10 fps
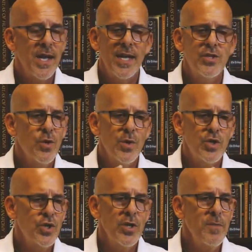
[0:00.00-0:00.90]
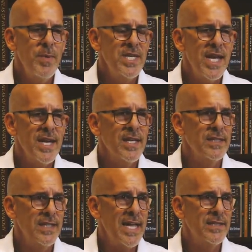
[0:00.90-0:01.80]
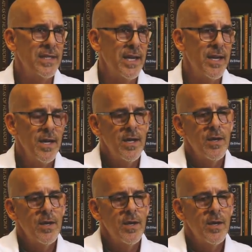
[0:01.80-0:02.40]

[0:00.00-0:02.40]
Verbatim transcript: And so it shouldn't be taken lightly.